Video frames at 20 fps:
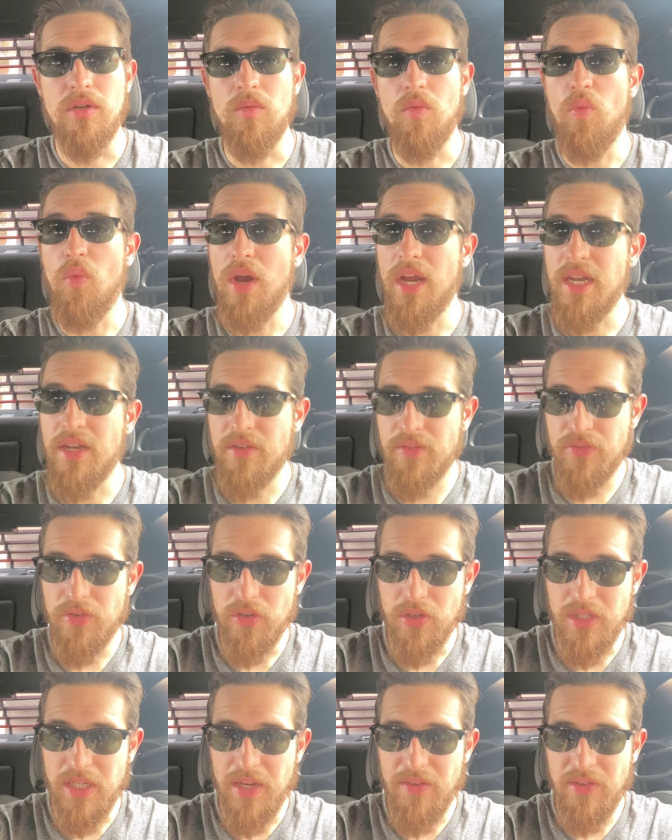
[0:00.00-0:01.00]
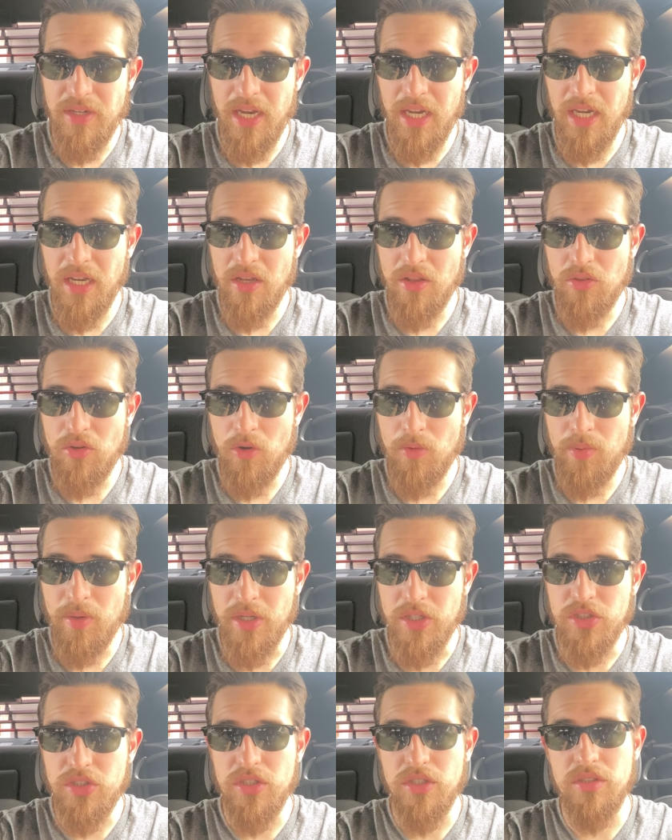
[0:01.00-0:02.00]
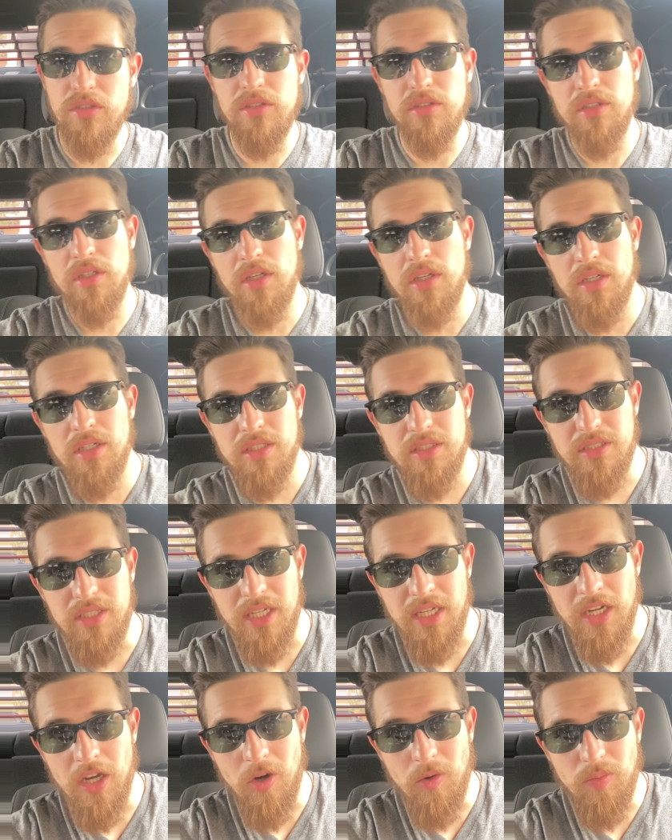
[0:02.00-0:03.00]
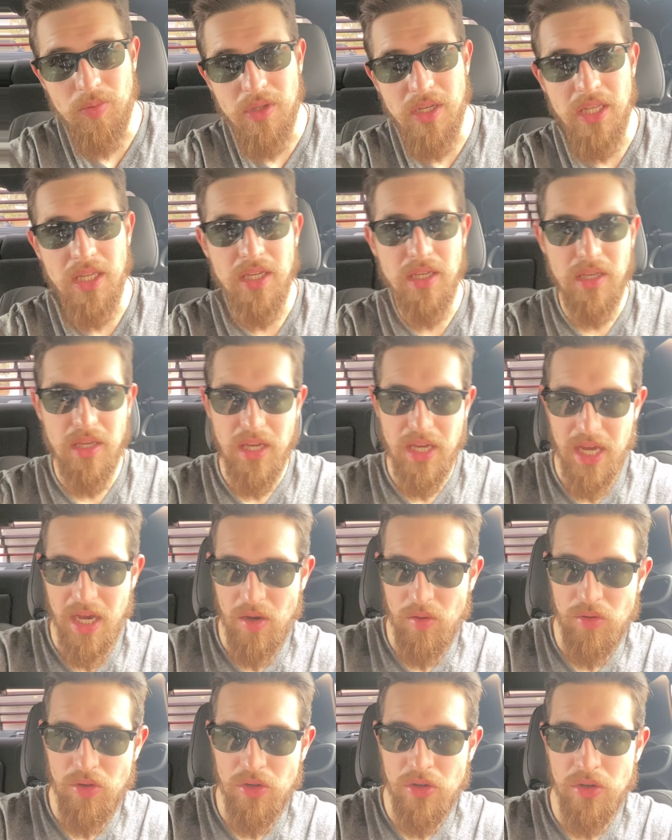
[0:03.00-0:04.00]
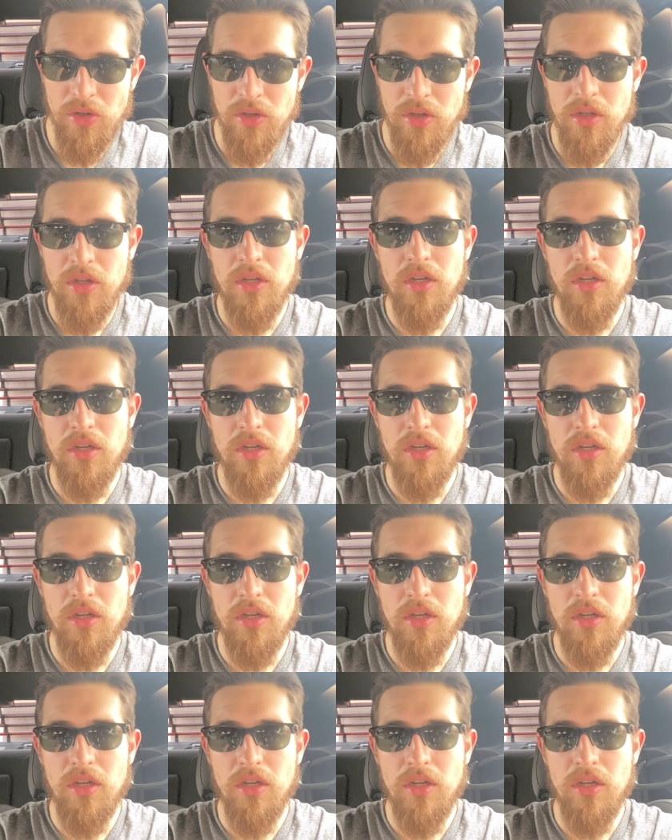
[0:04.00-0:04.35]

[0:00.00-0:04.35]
waiting for Devin Haney to throw punches, see an opening, counter,